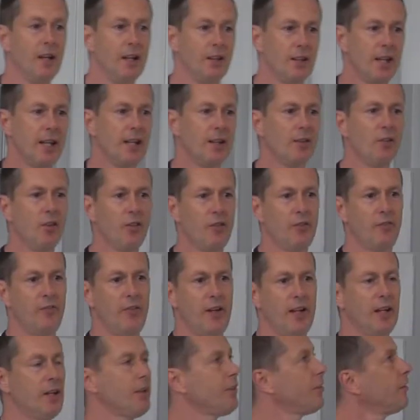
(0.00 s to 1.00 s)
they can
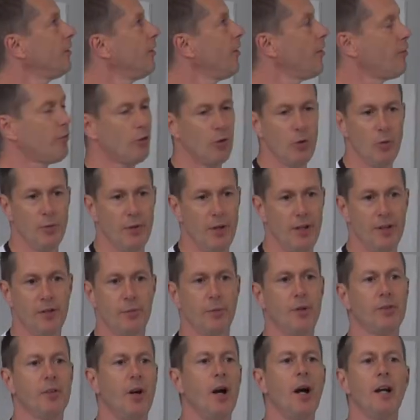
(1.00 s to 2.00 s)
fix through this
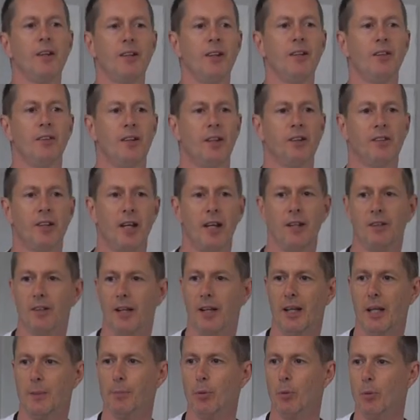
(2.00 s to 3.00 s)
because I didn't dictate at
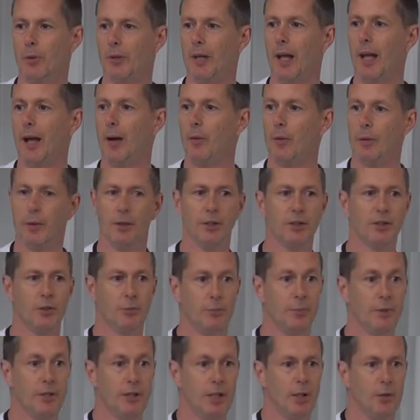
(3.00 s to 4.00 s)
any point how it
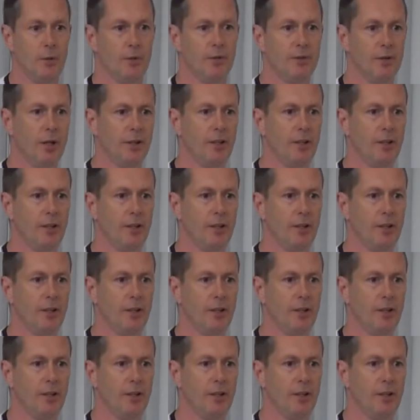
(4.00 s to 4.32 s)
should be used.